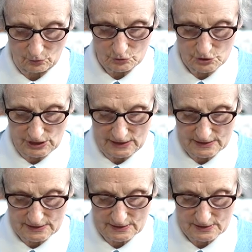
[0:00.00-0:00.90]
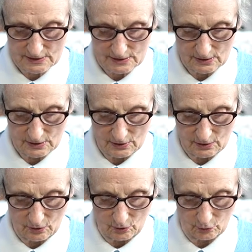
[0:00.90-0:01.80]
on Jesus,
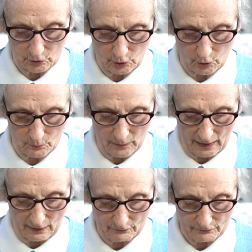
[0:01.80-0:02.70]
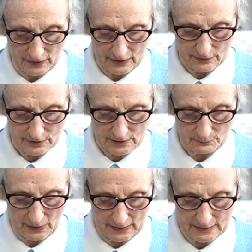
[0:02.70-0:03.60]
on whom our faith
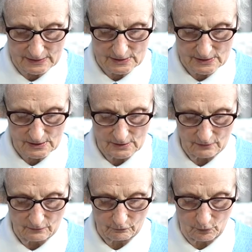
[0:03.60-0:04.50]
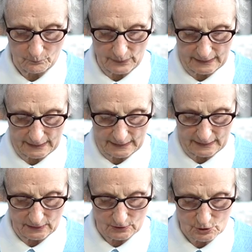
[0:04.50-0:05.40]
depends from
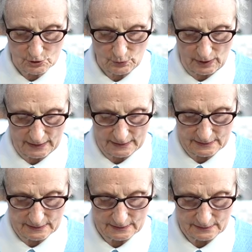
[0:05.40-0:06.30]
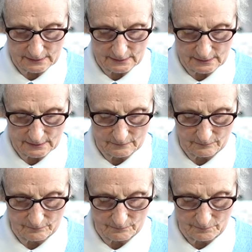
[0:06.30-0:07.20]
beginning to end.
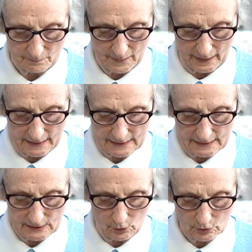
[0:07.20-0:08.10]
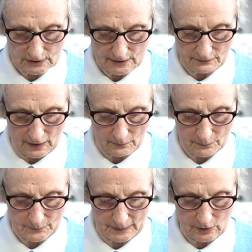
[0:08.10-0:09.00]
He did not give
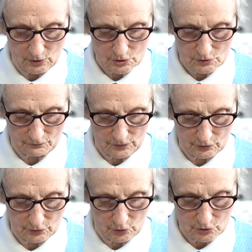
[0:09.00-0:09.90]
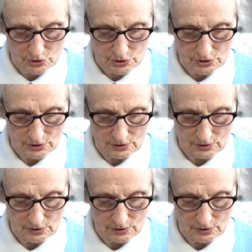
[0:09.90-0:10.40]
up because of the cross.